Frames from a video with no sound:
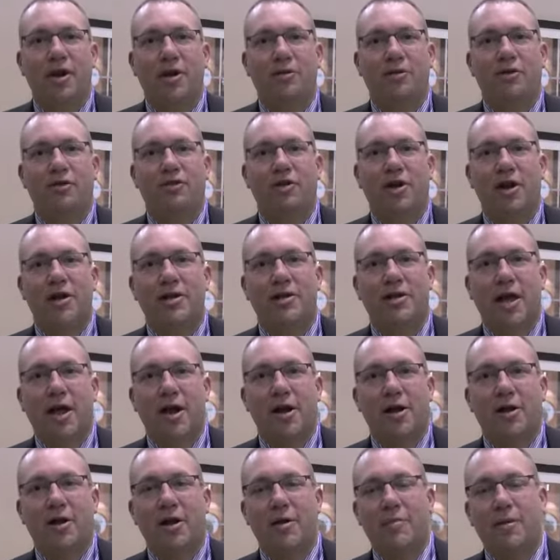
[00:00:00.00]
Henry Schein
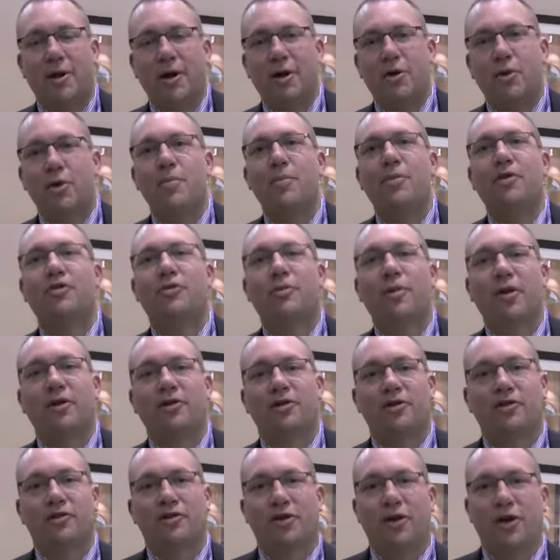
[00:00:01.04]
Dental. I'm an equipment
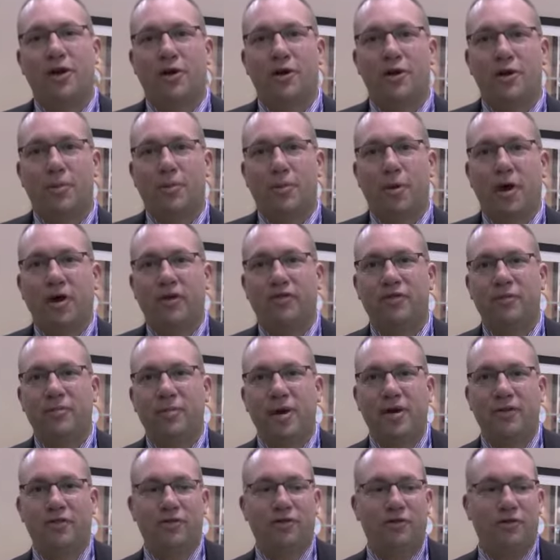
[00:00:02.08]
specialist here in the Boston,
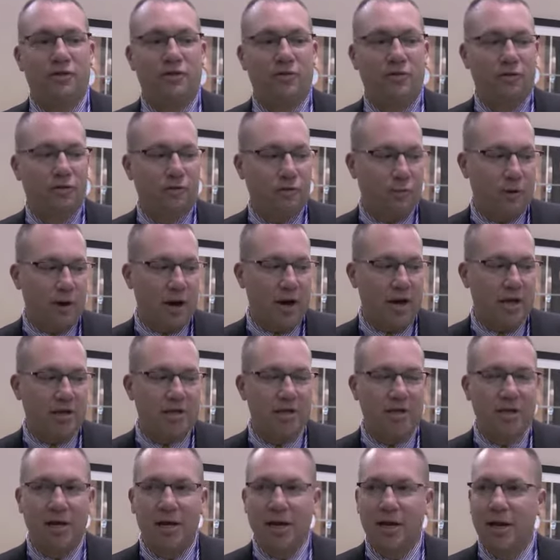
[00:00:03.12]
Massachusetts branch.